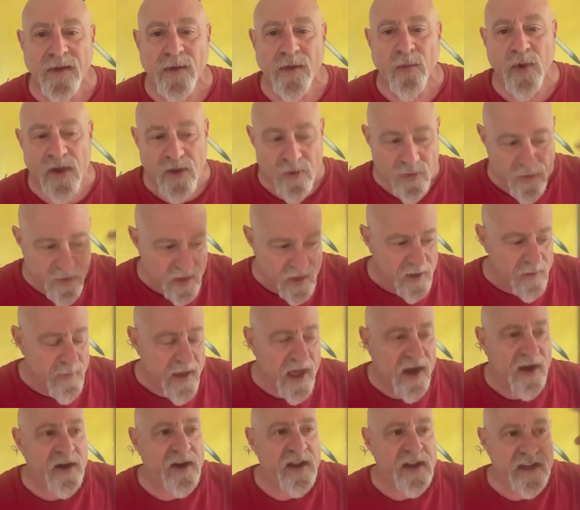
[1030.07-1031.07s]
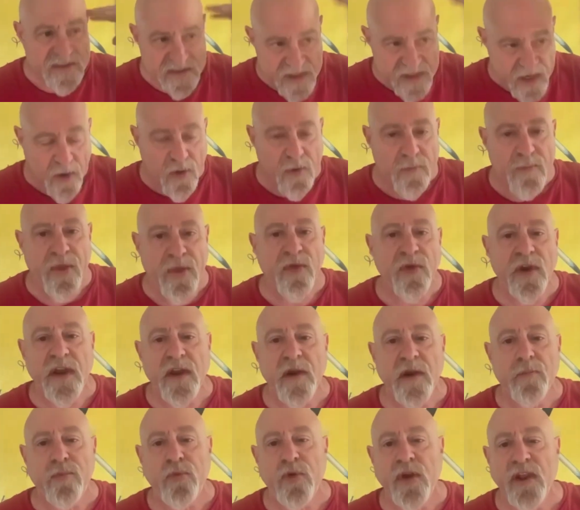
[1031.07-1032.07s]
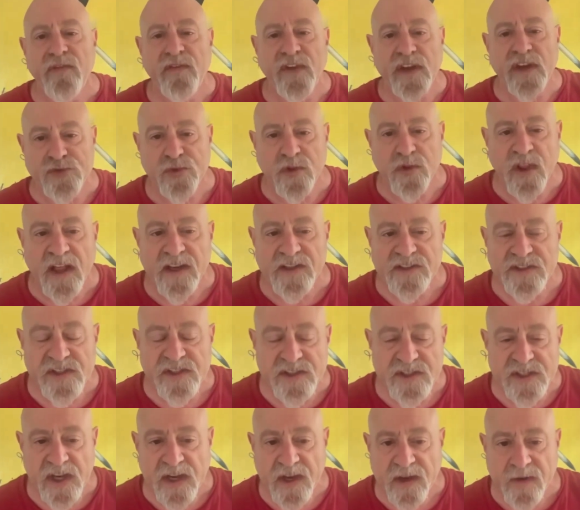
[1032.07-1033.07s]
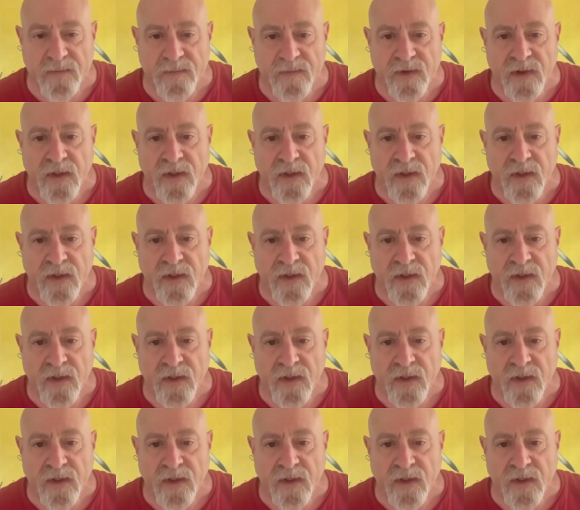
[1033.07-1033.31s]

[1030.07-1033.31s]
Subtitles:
When you think about it, is their ability to pre-visualize the scene,